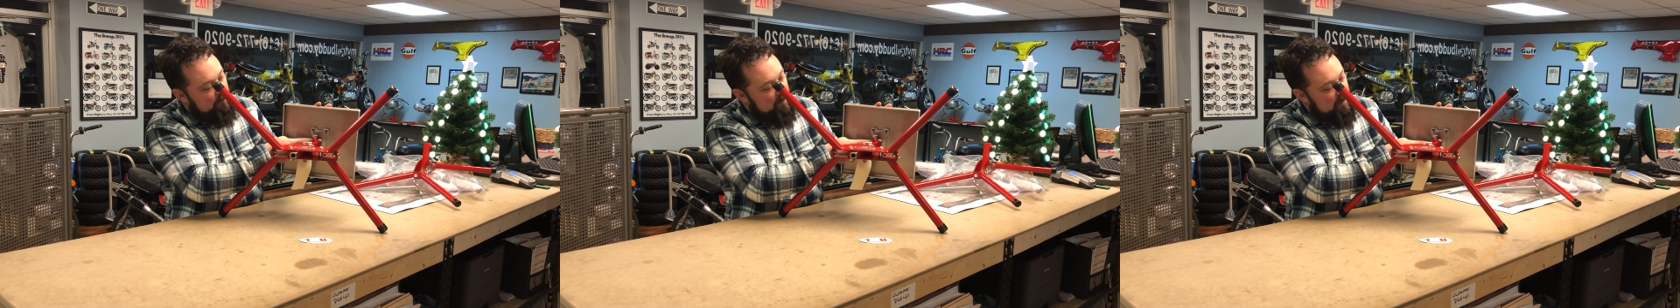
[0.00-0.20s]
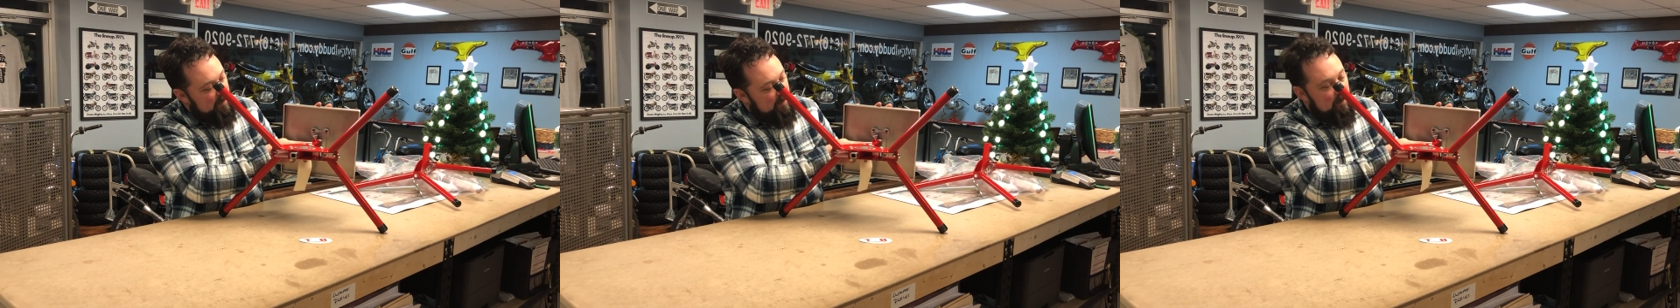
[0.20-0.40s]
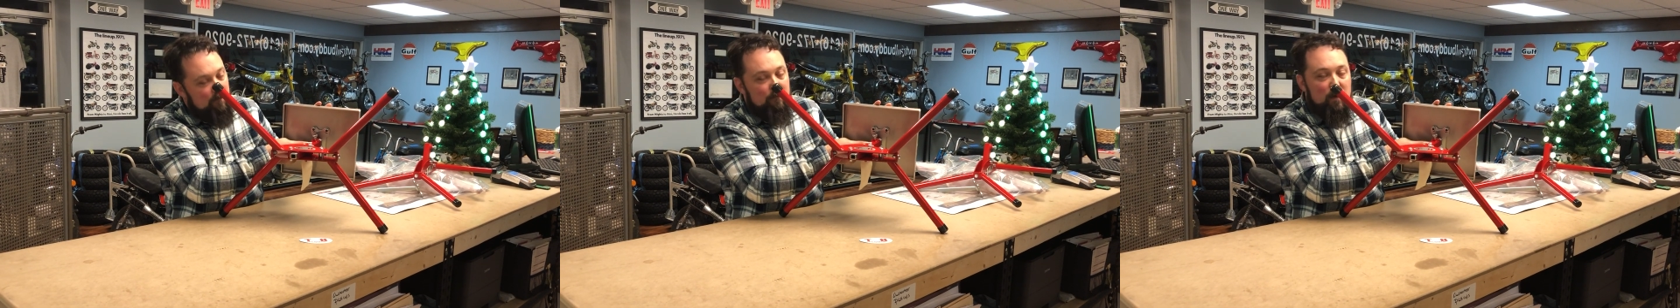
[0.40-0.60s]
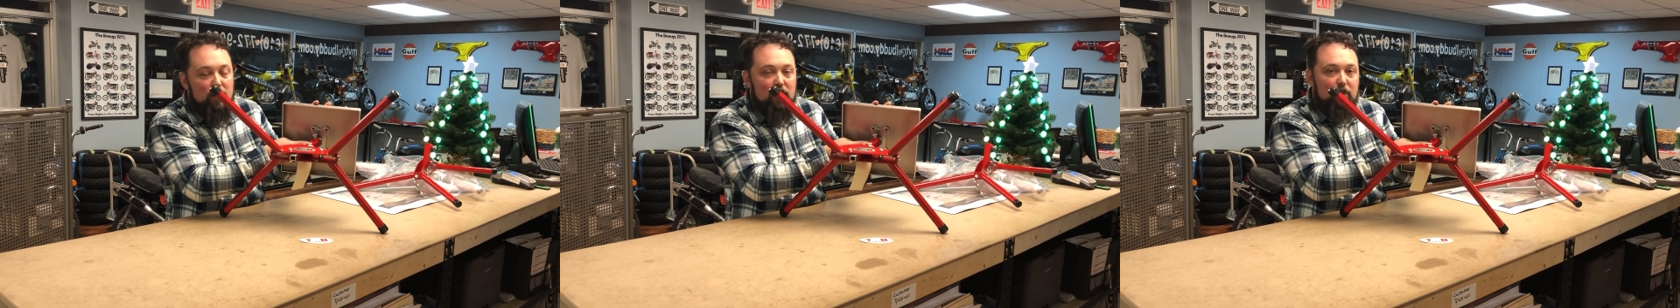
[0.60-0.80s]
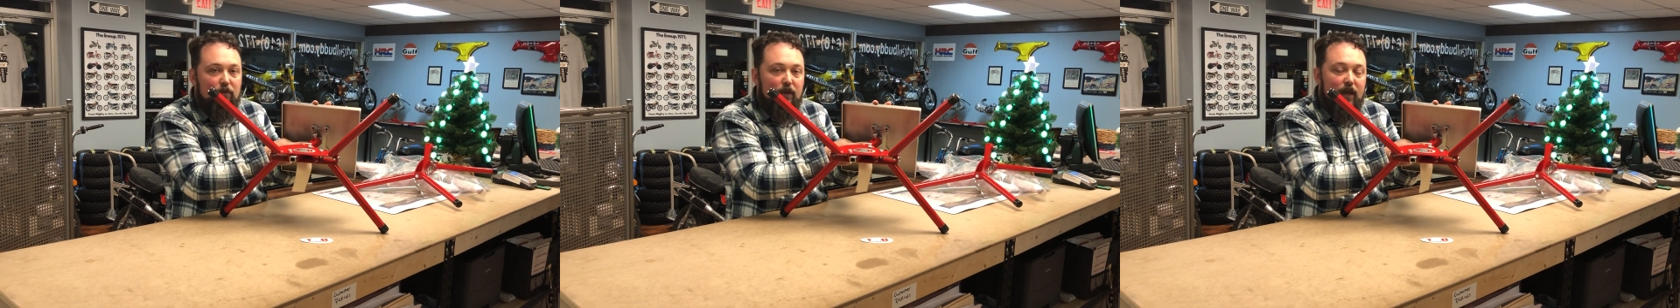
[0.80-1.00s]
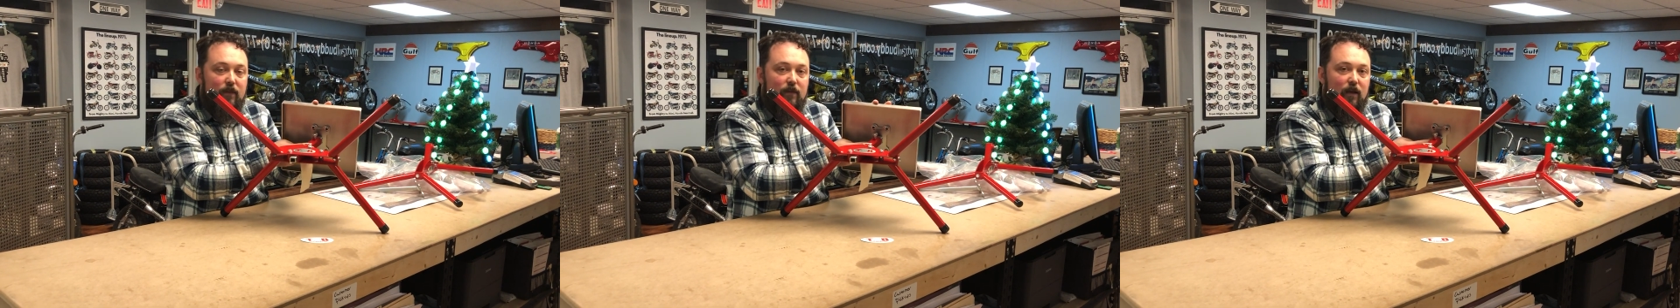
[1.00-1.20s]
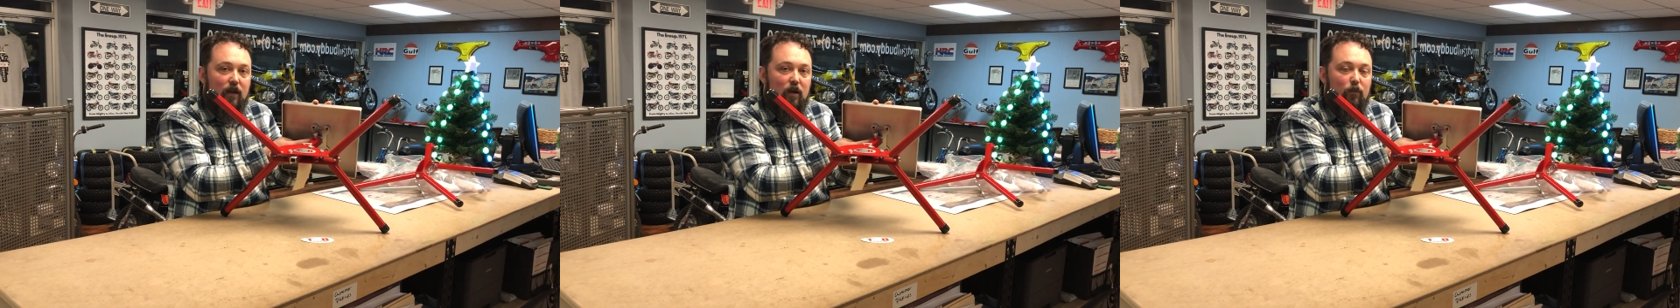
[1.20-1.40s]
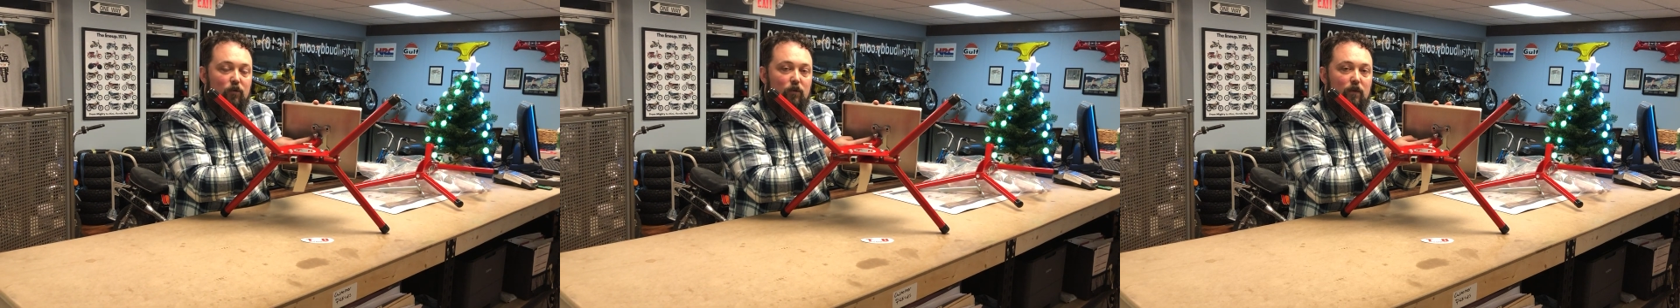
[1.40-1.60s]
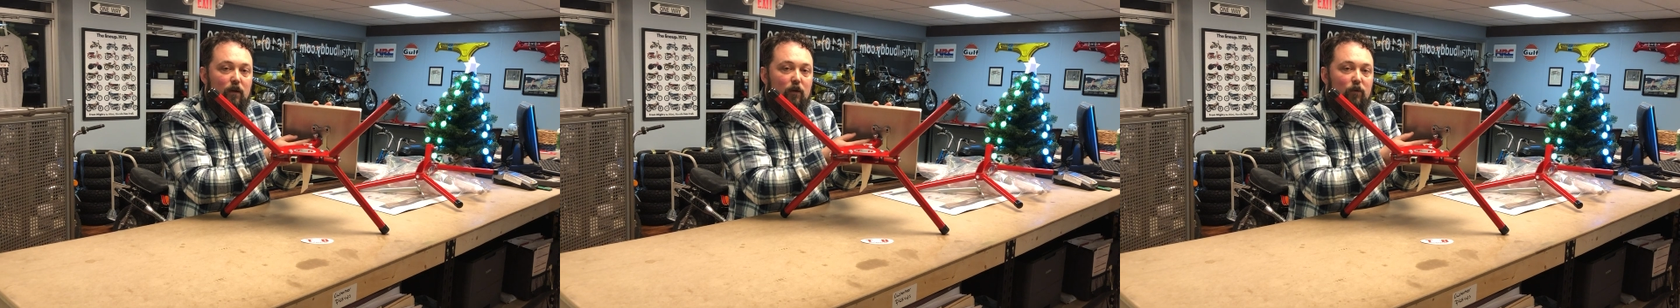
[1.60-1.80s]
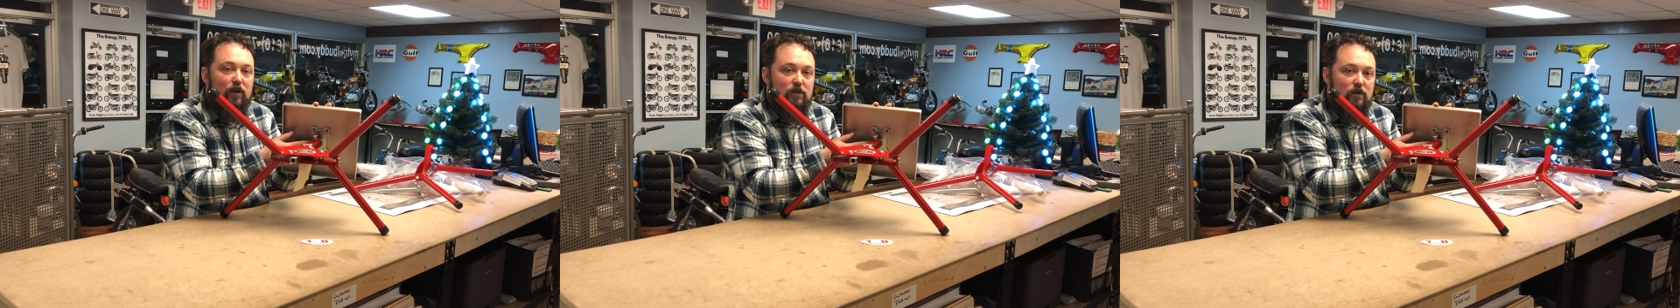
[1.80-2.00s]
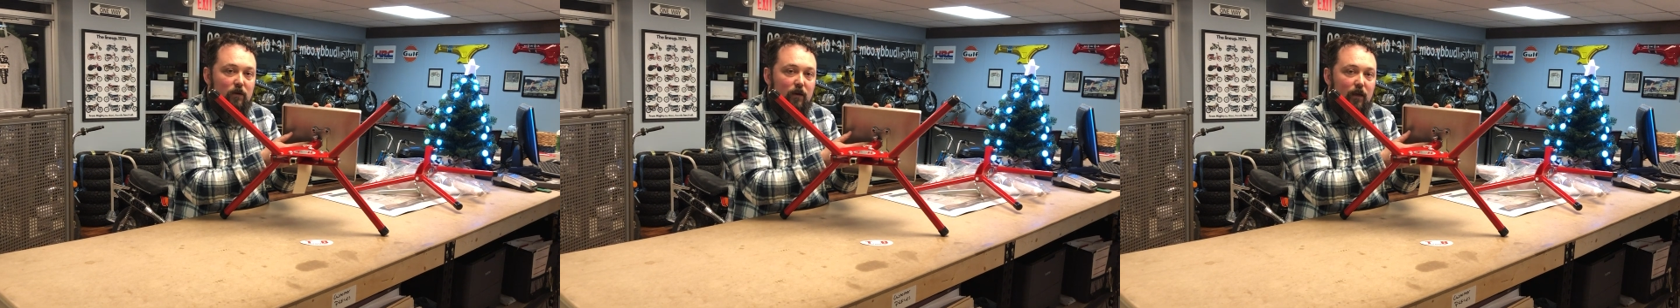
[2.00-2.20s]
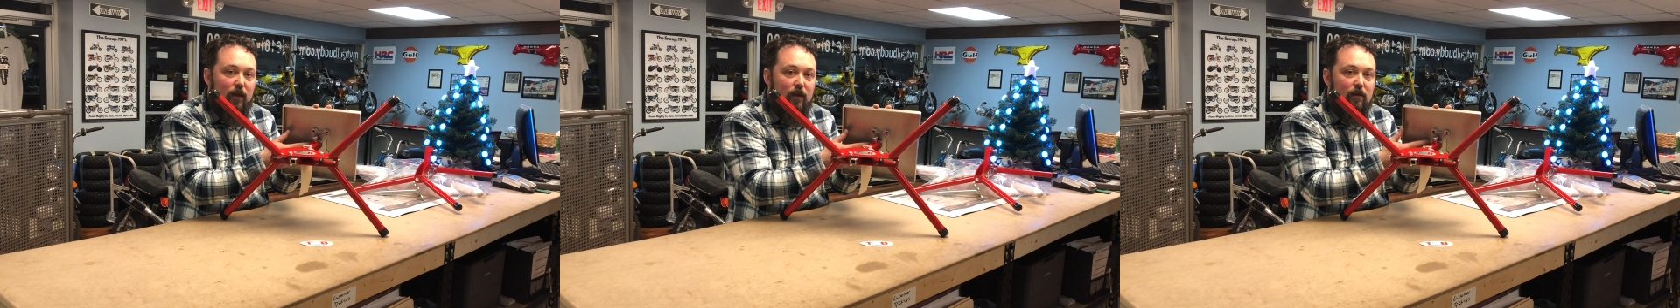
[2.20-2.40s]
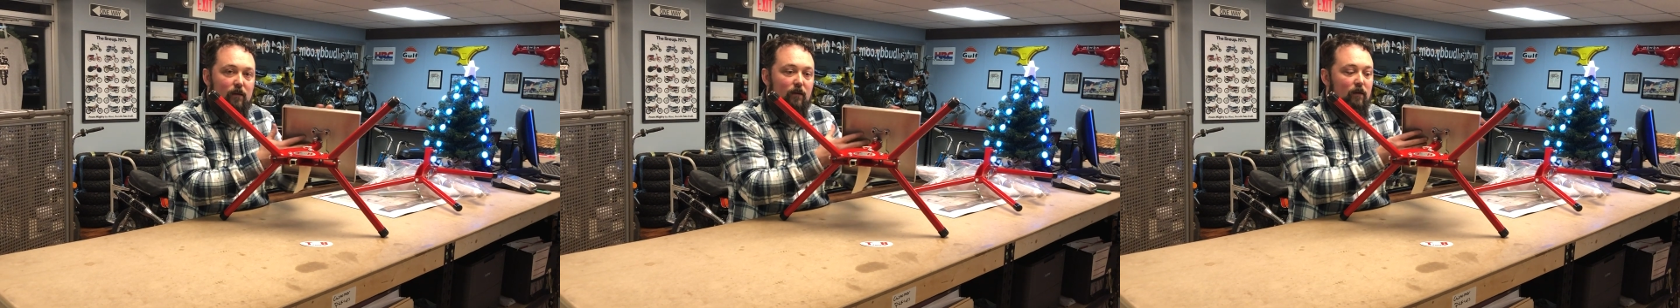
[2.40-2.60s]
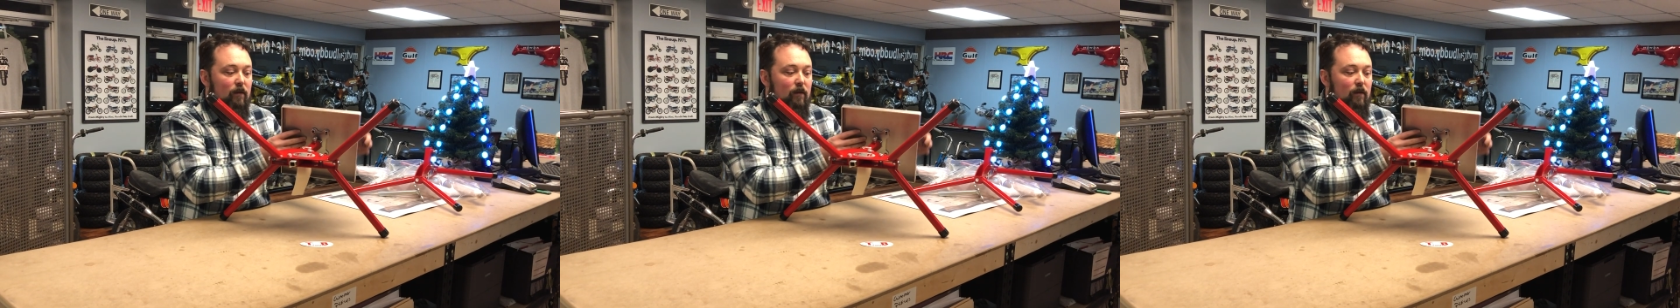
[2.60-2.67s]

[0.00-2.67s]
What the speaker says: mounting plate that comes with the original kit,